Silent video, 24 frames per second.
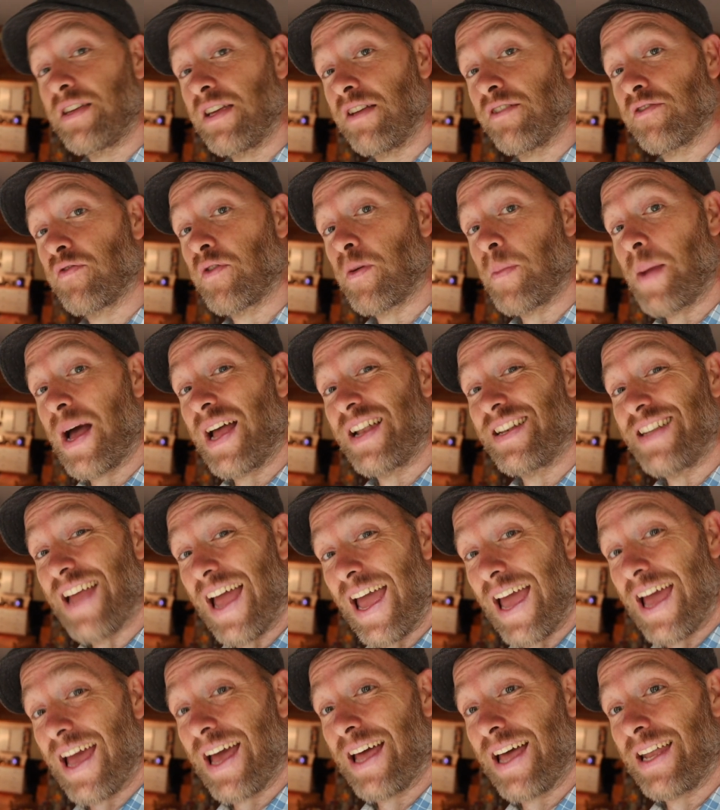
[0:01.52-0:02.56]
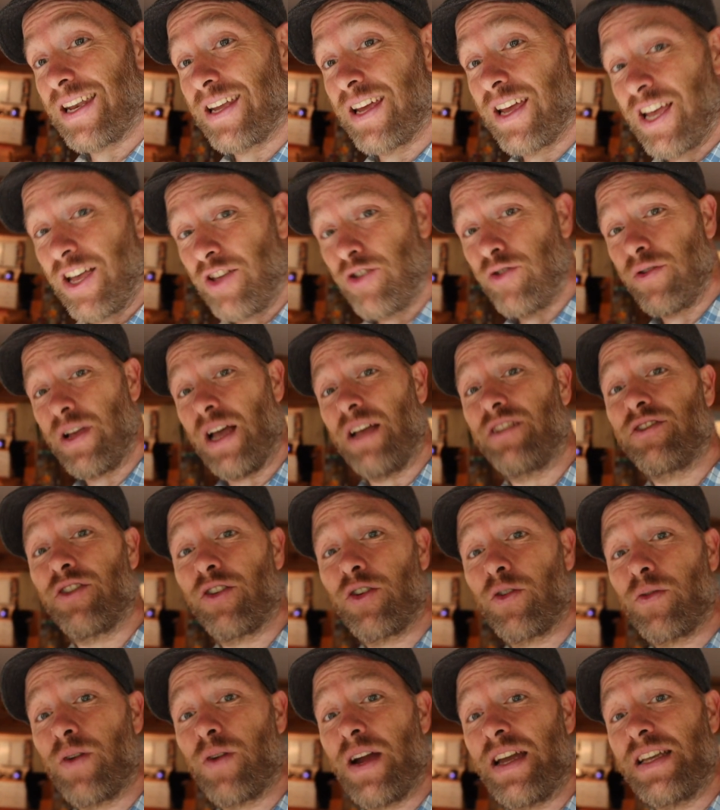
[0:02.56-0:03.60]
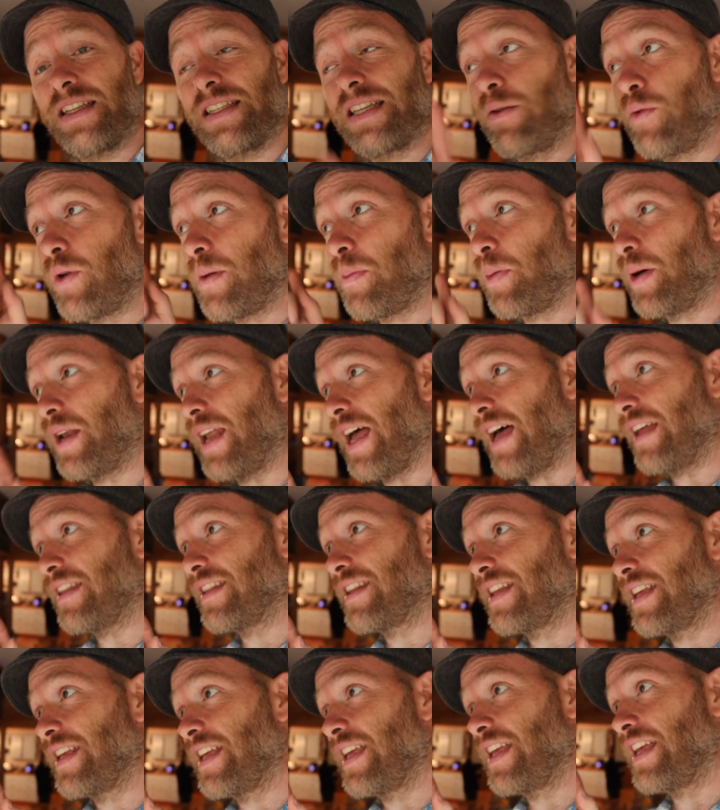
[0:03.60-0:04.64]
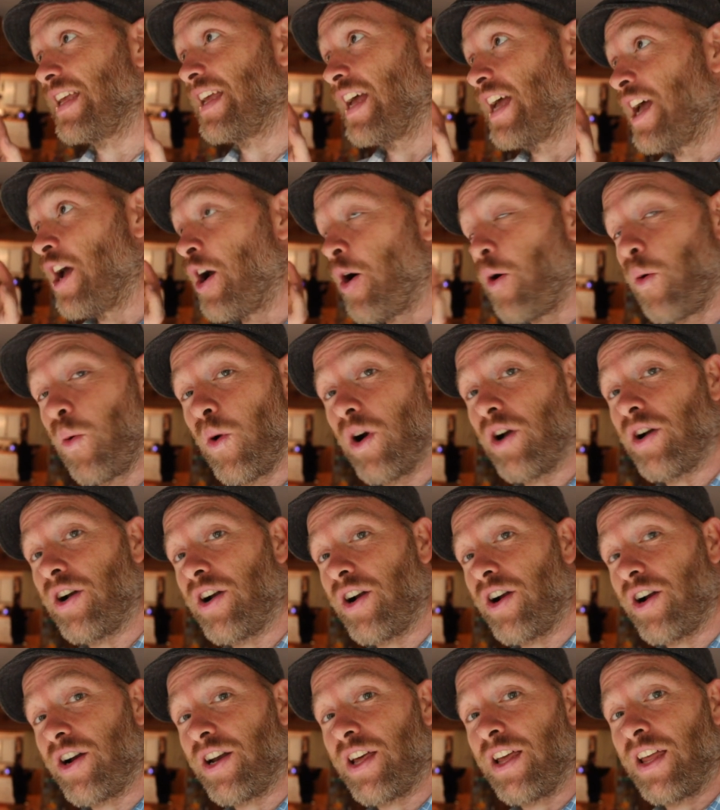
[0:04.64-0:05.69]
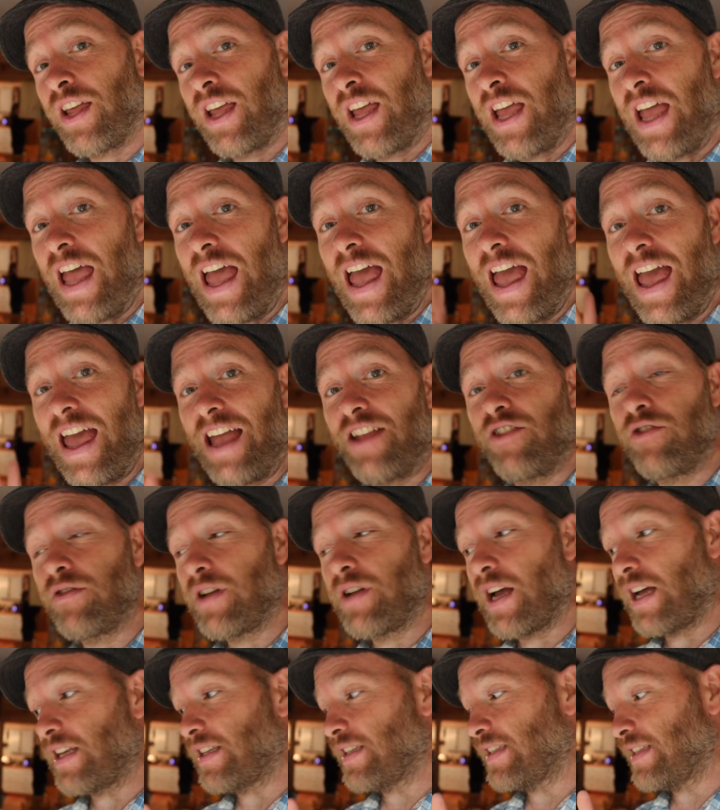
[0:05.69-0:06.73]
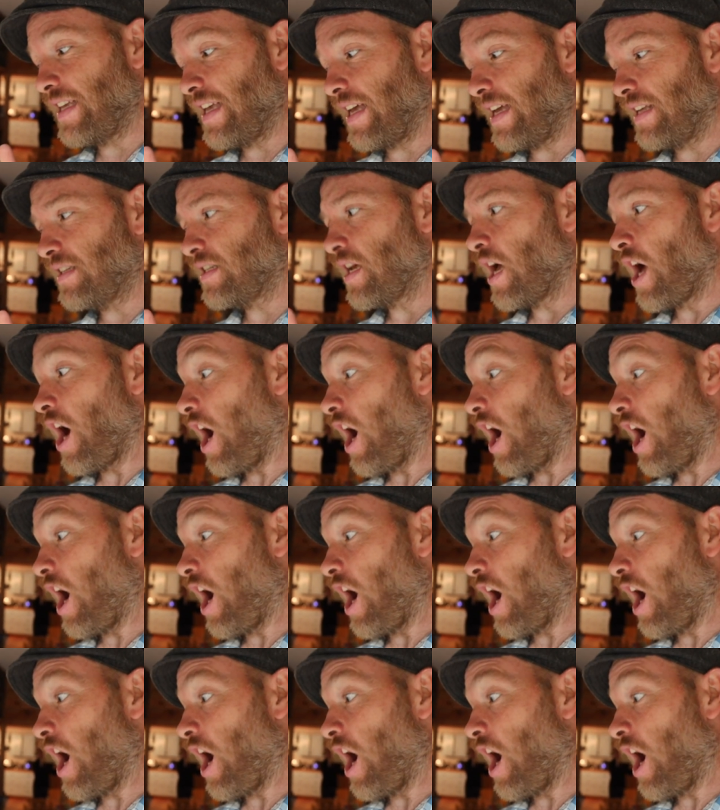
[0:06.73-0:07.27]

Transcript: gifts for my dad. You guys are crazy. We put out the word and you guys sent